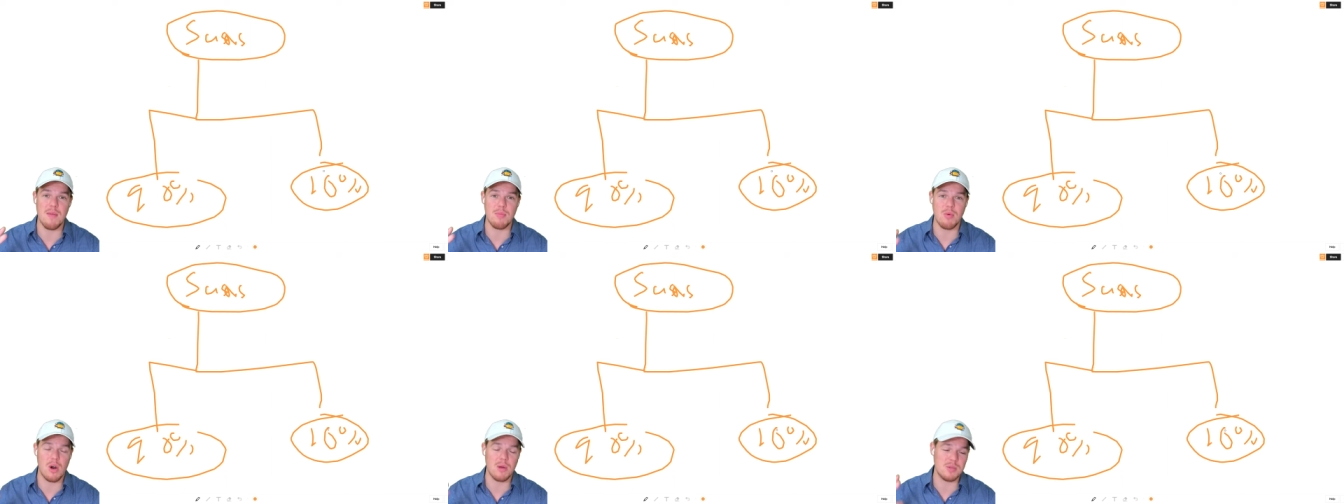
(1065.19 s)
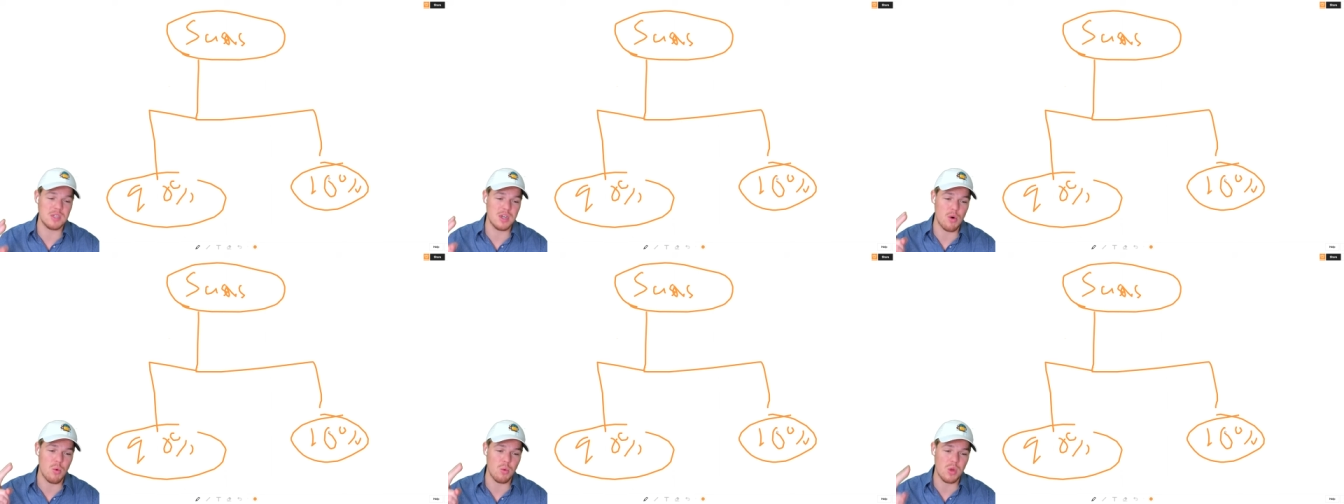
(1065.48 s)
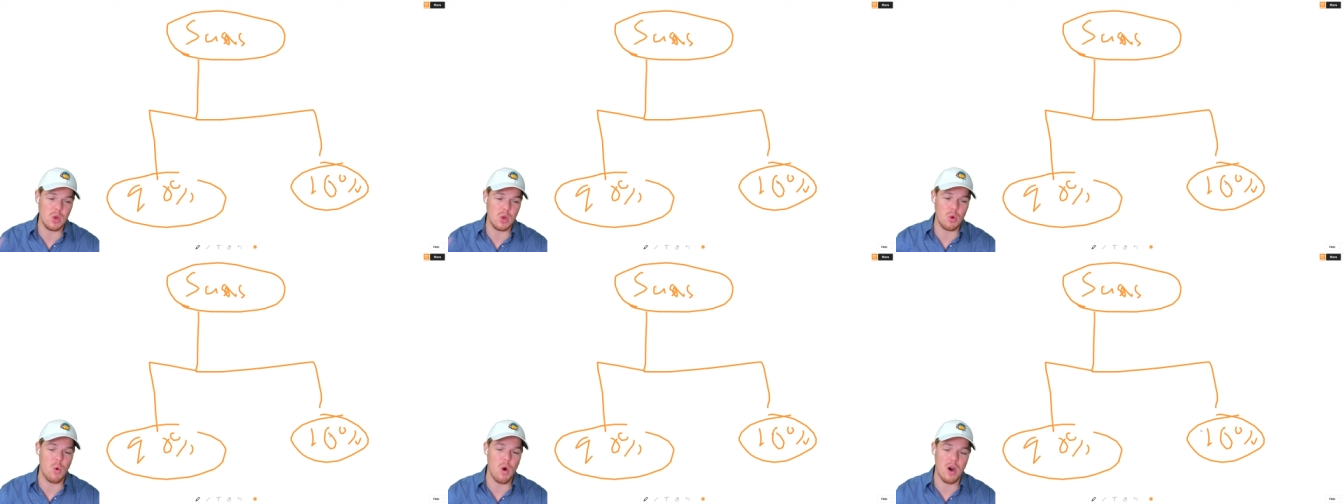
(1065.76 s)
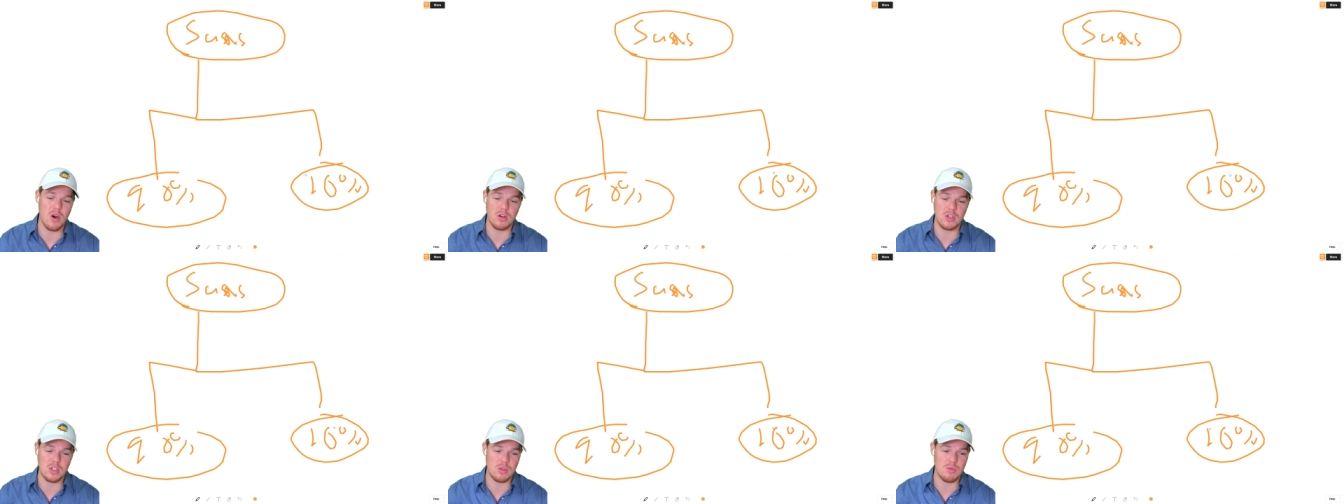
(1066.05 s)
prompts that are
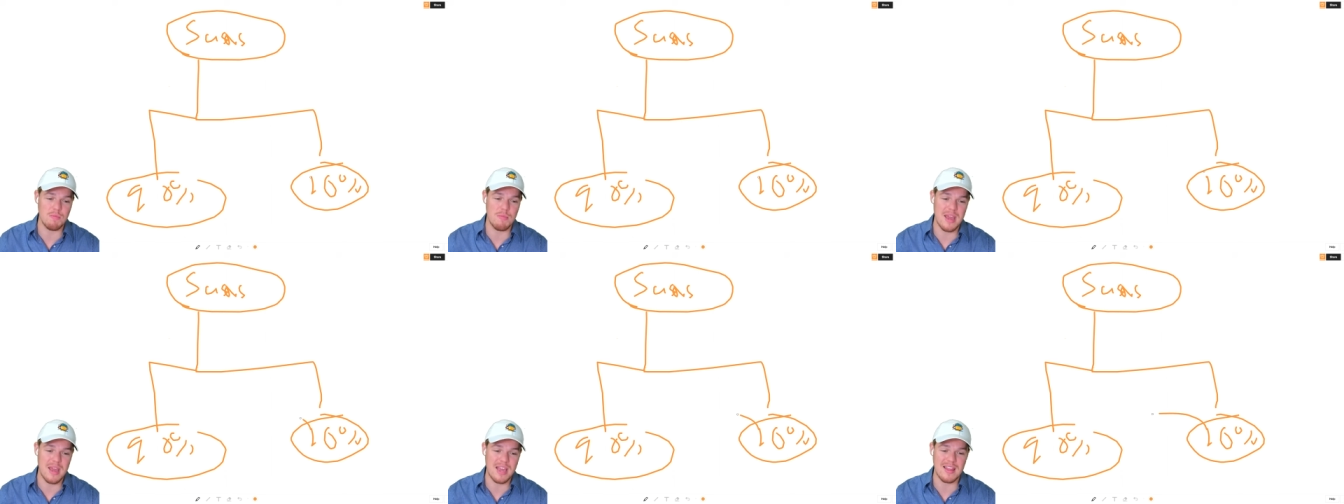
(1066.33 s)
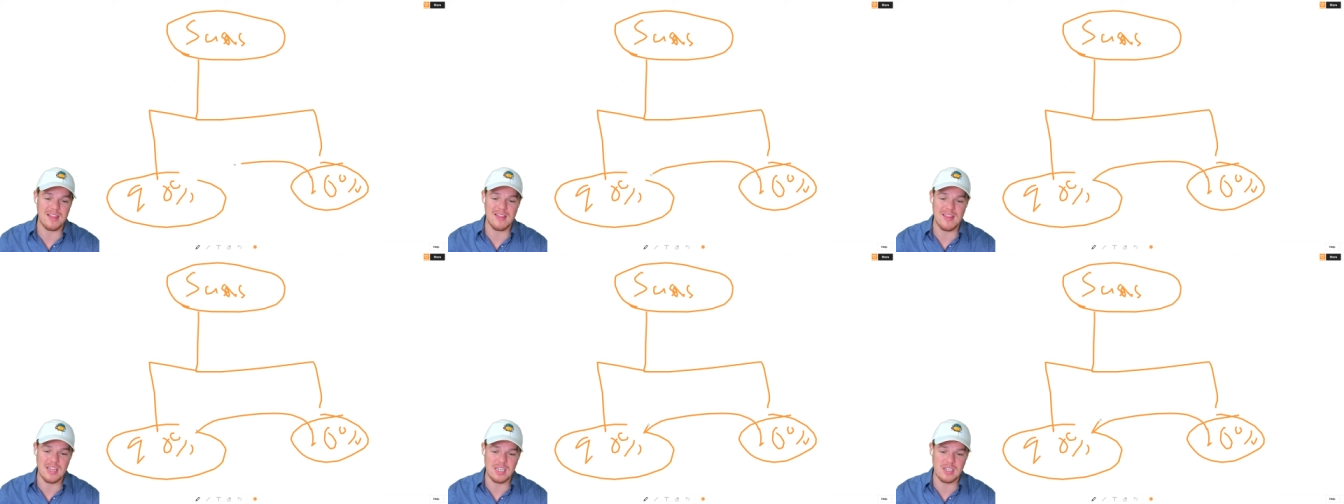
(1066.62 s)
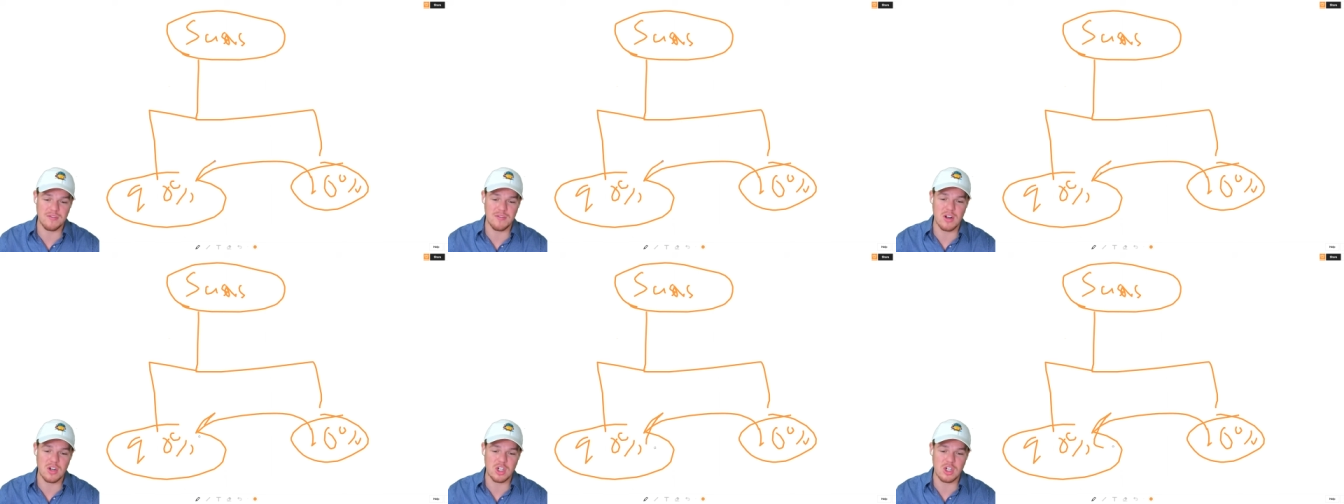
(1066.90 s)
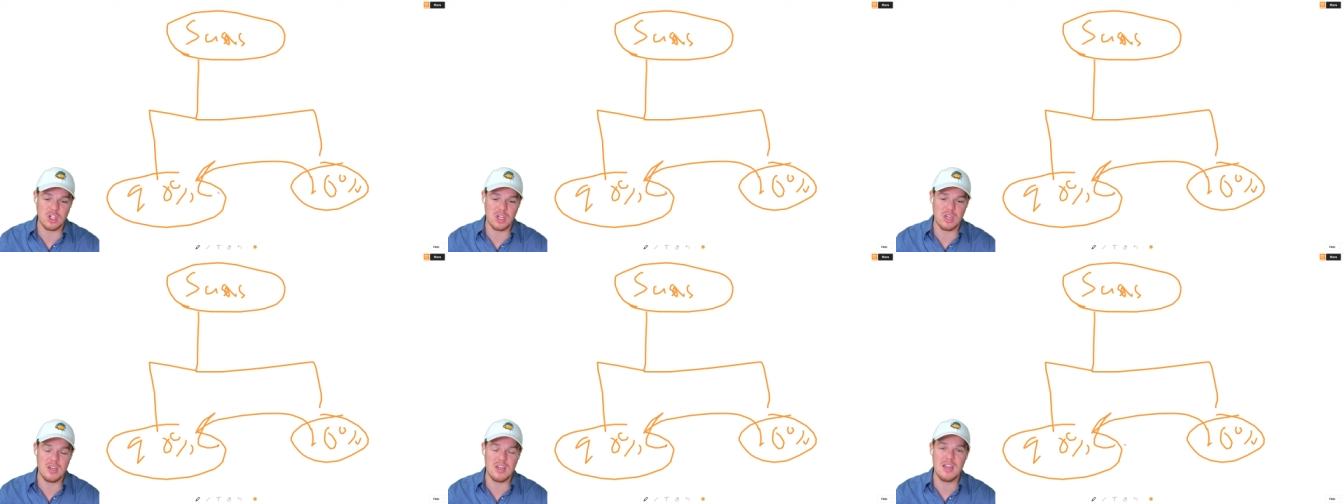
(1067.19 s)
required to make this
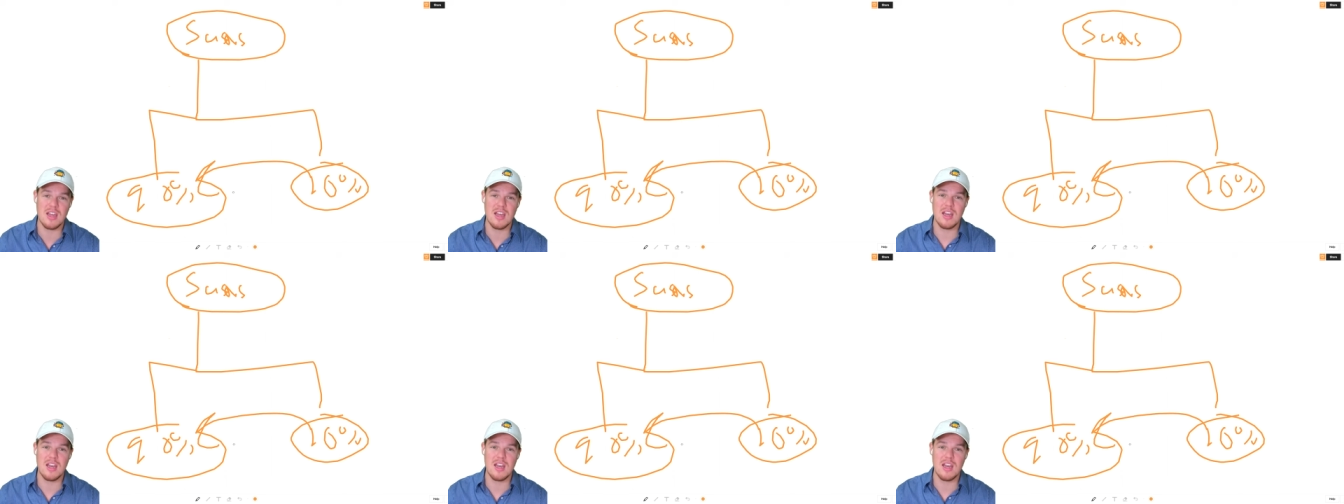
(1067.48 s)
function,